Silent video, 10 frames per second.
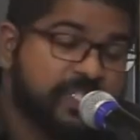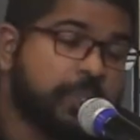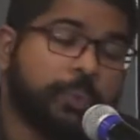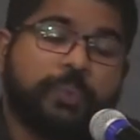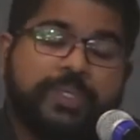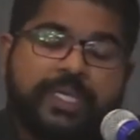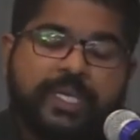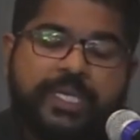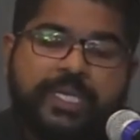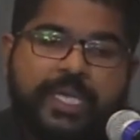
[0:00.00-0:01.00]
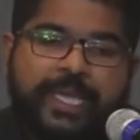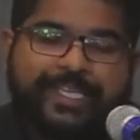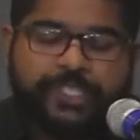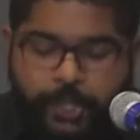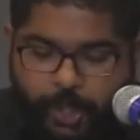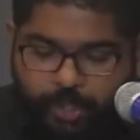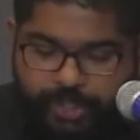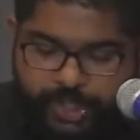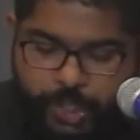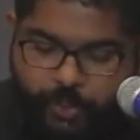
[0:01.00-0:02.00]
you as your
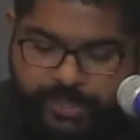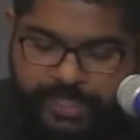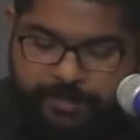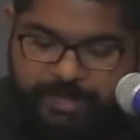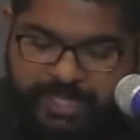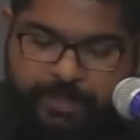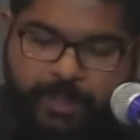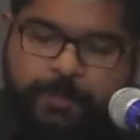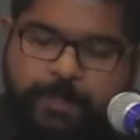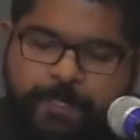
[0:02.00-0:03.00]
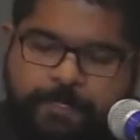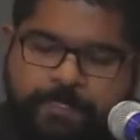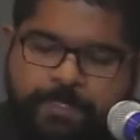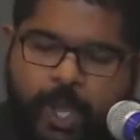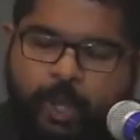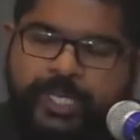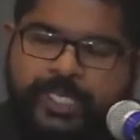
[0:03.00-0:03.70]
chosen people. Holy